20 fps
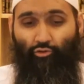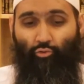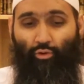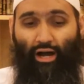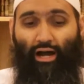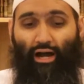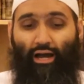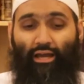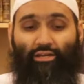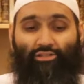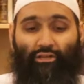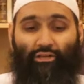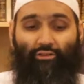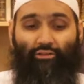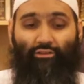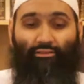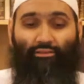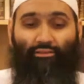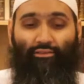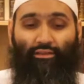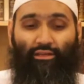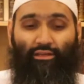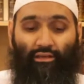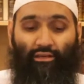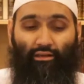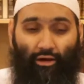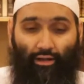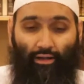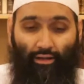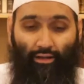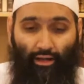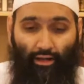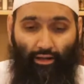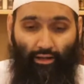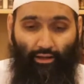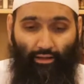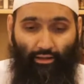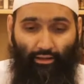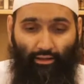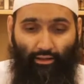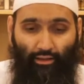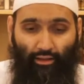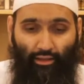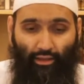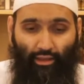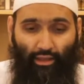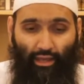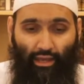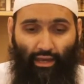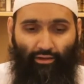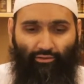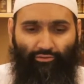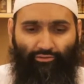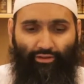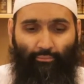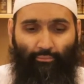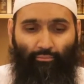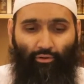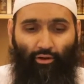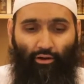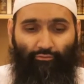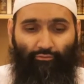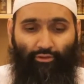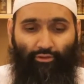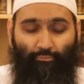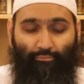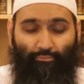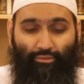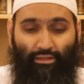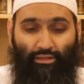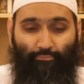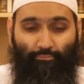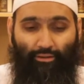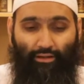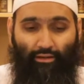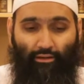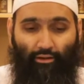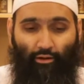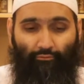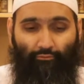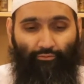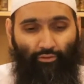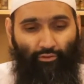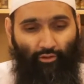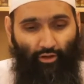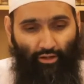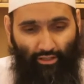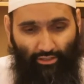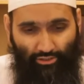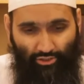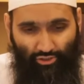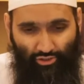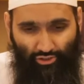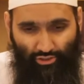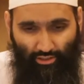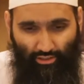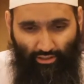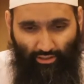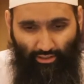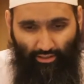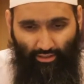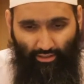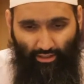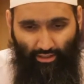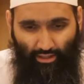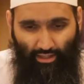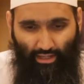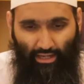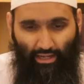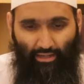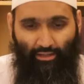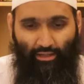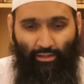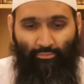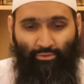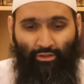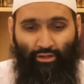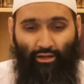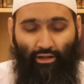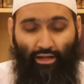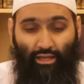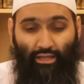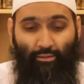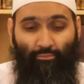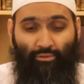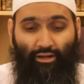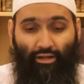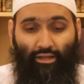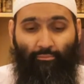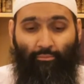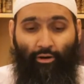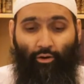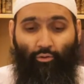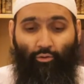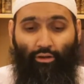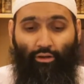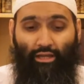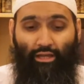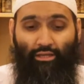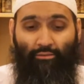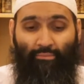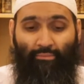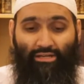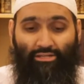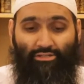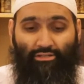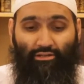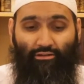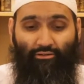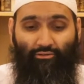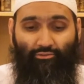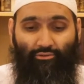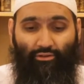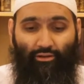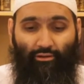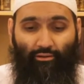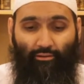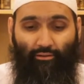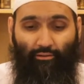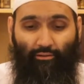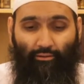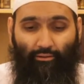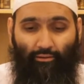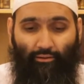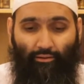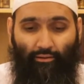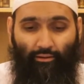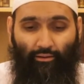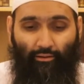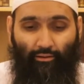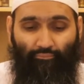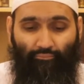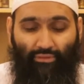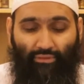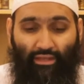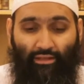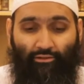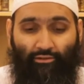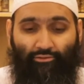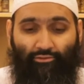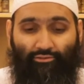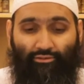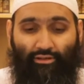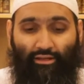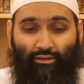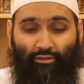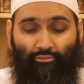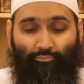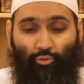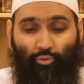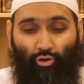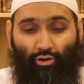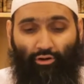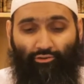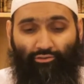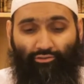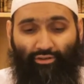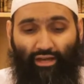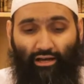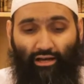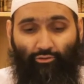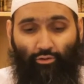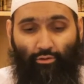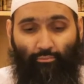Aisha radiyallahu anha and some of the people of knowledge. And Ibn al-Qayyim rahimahullah, he mentions in his book Zadul